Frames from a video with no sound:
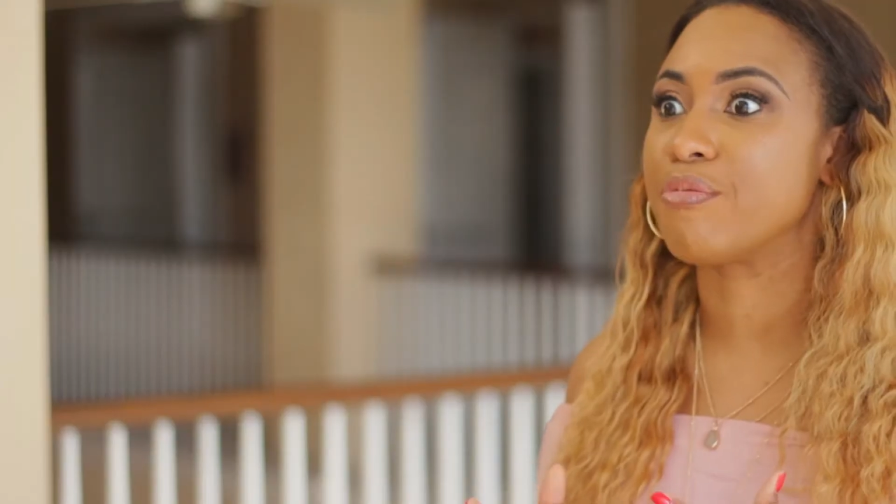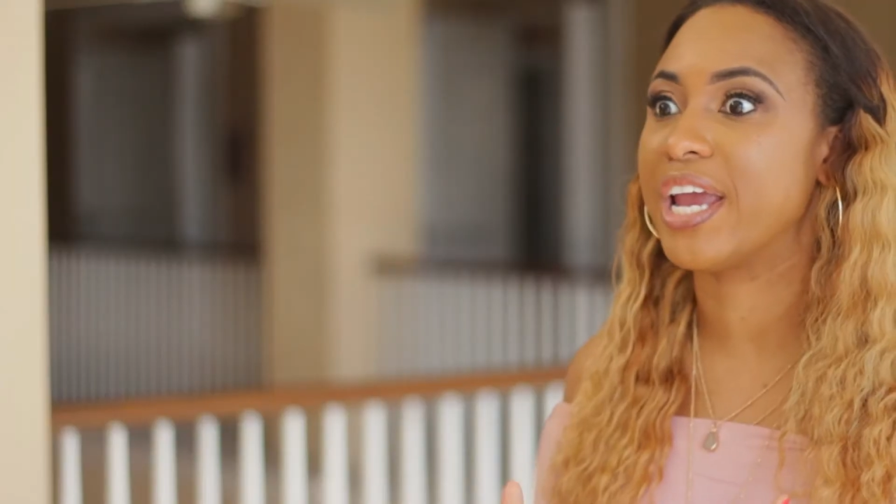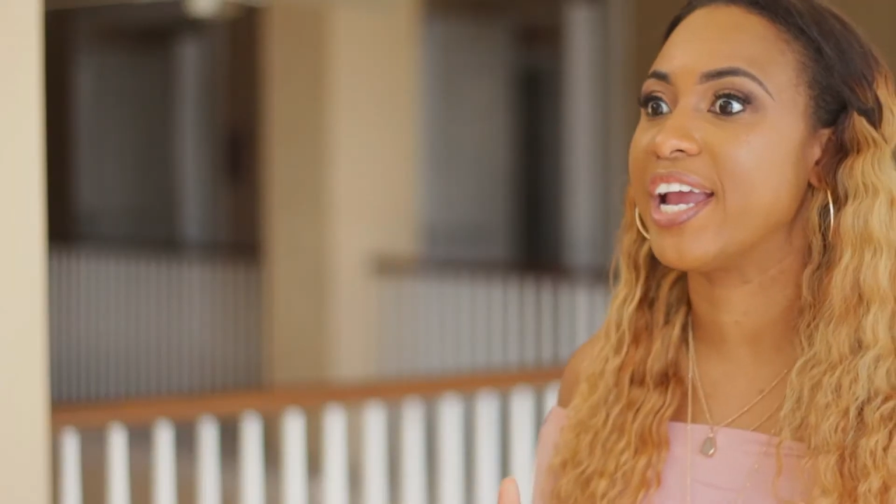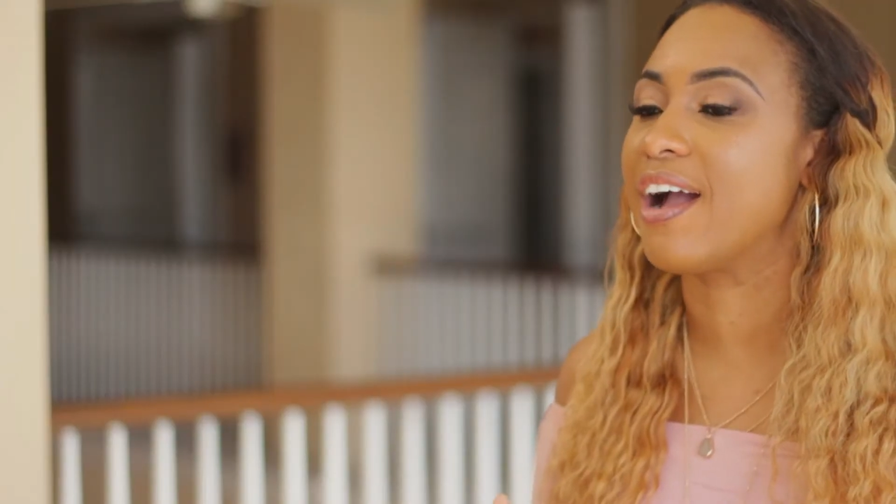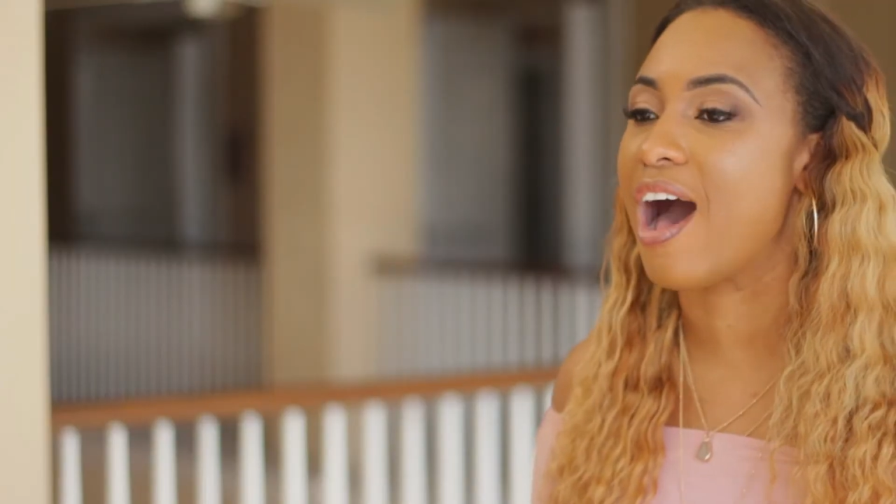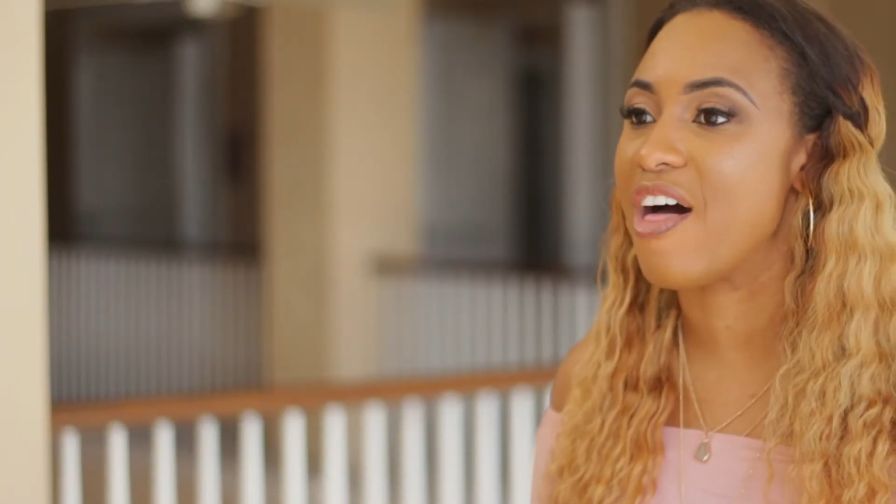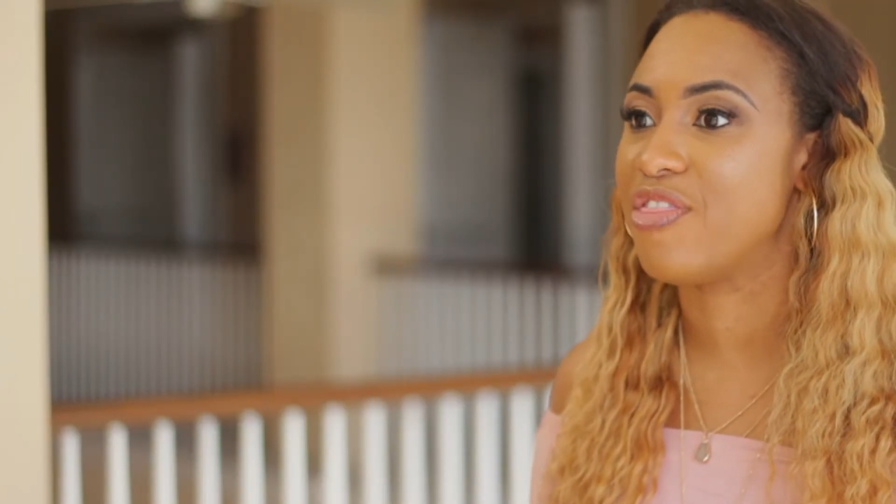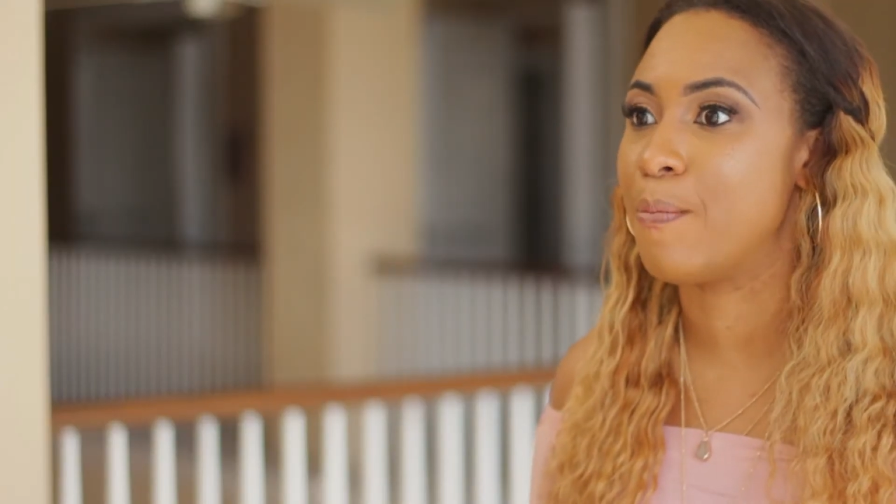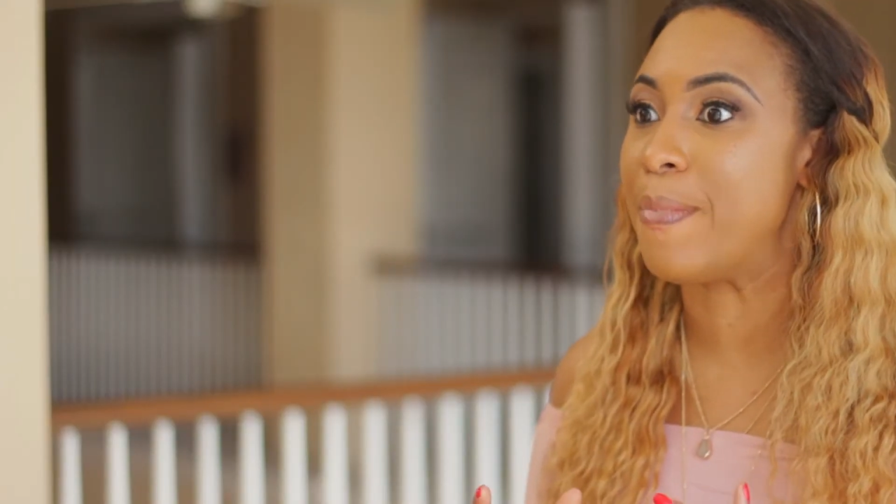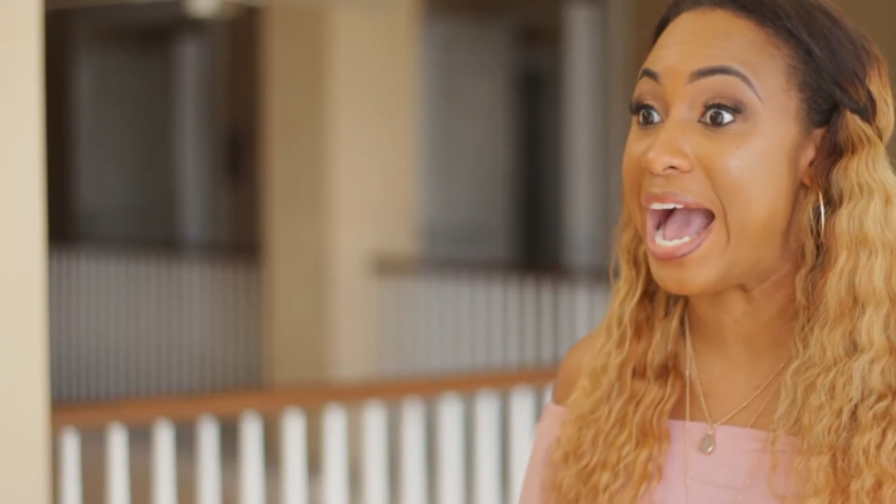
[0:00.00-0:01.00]
bringing God
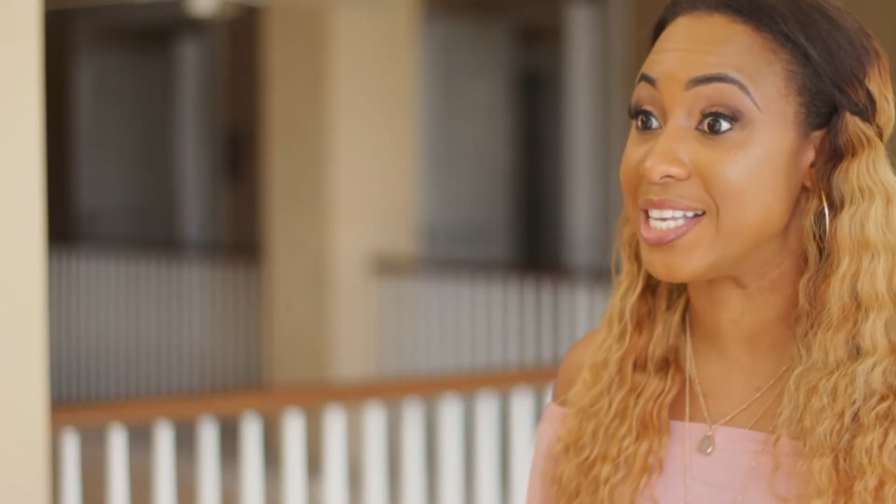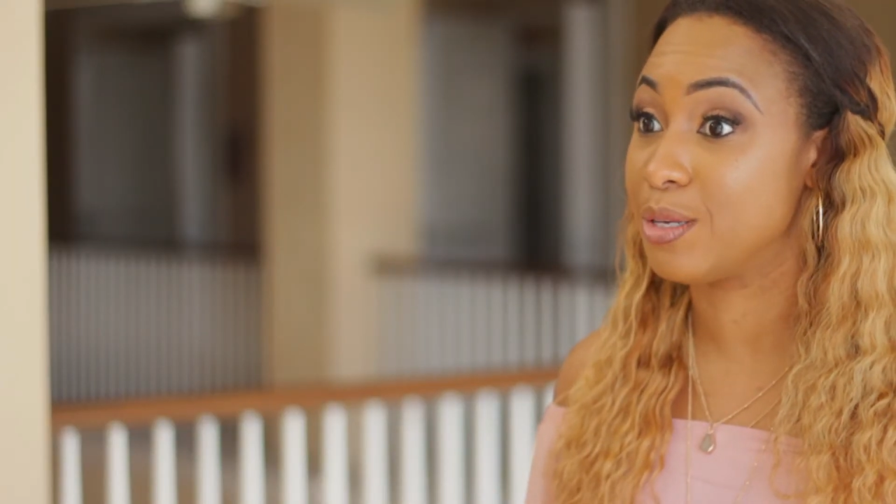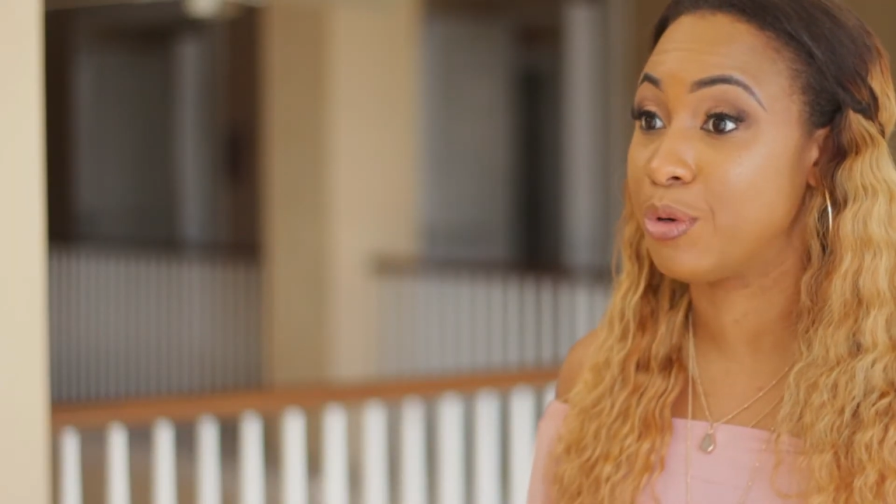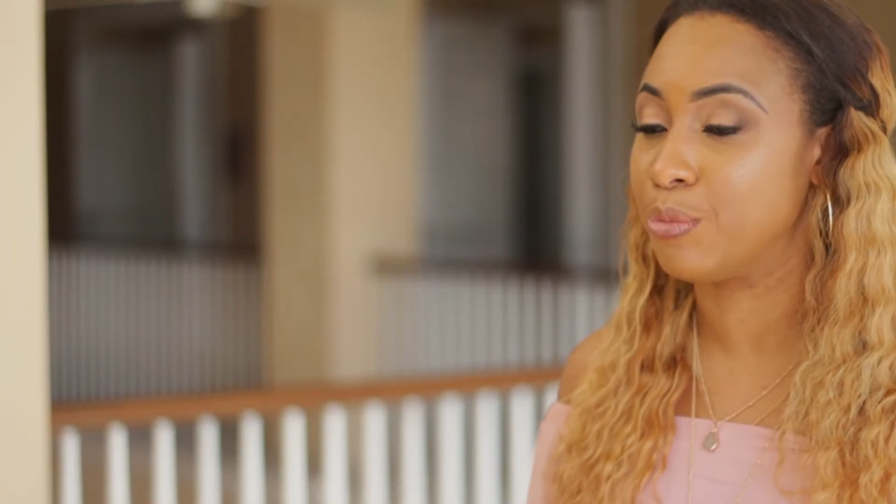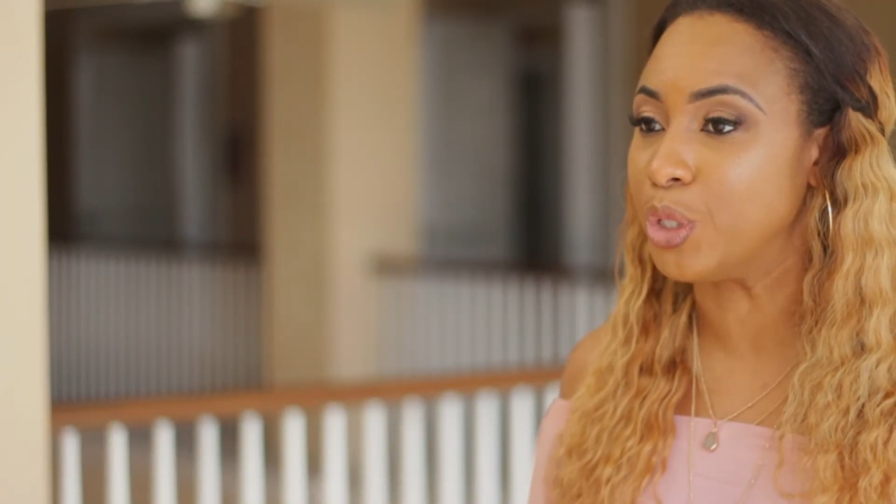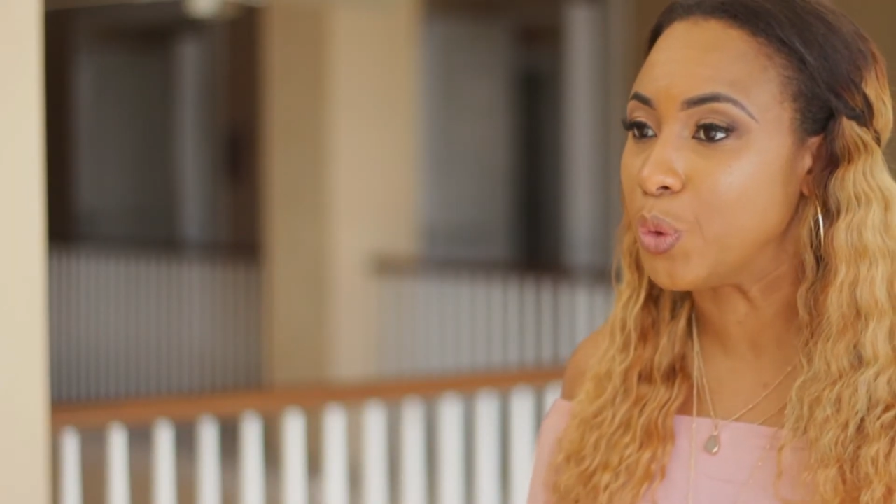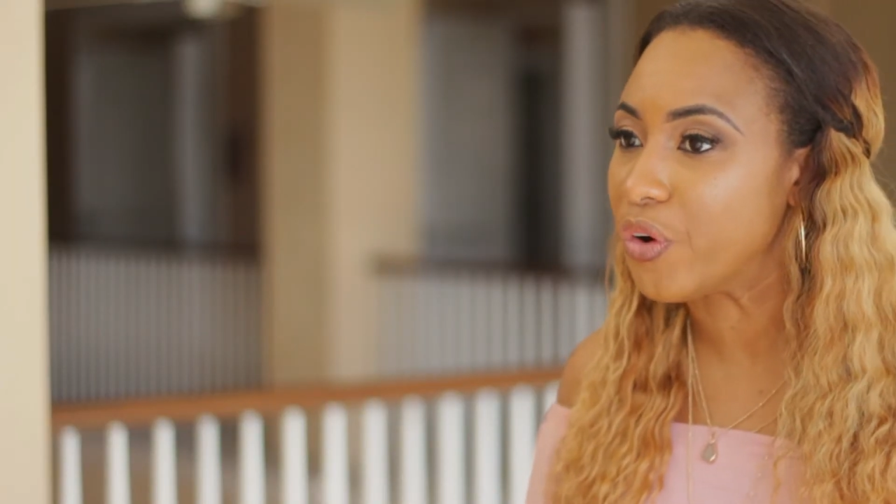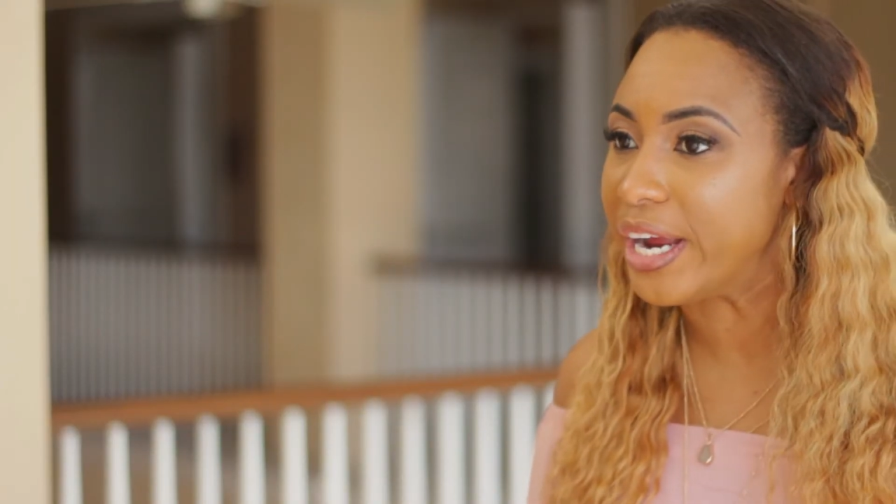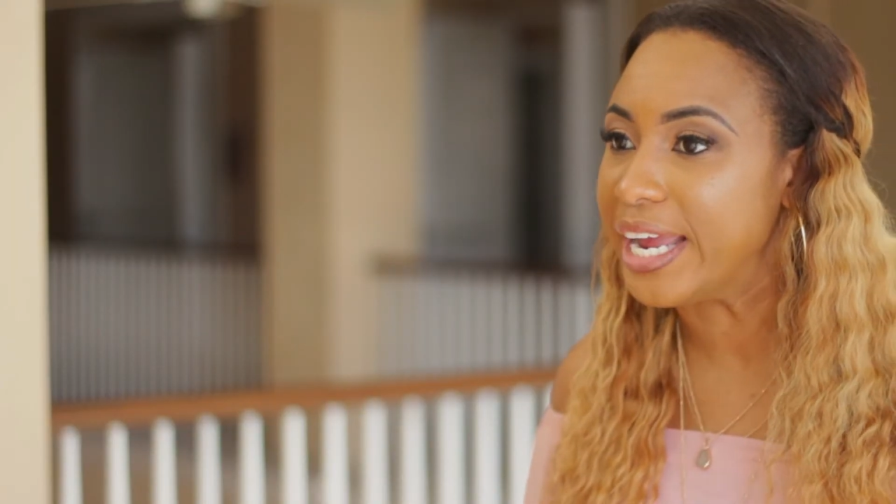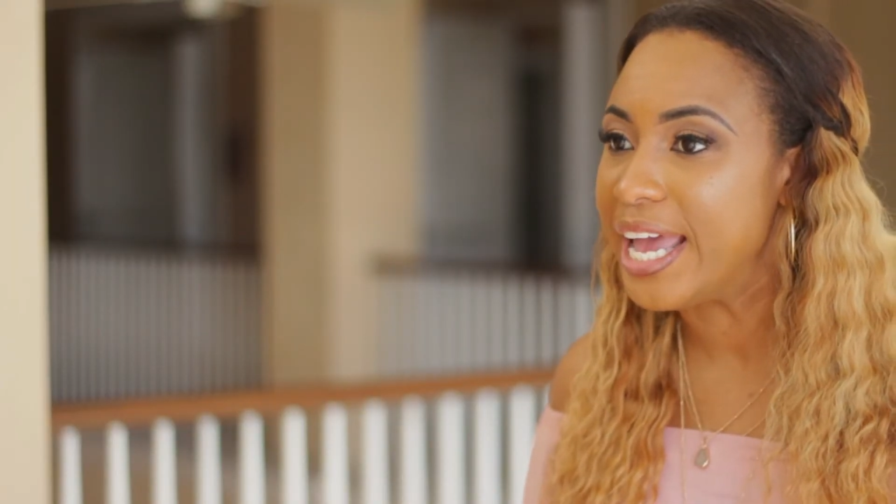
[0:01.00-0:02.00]
the maximum glory.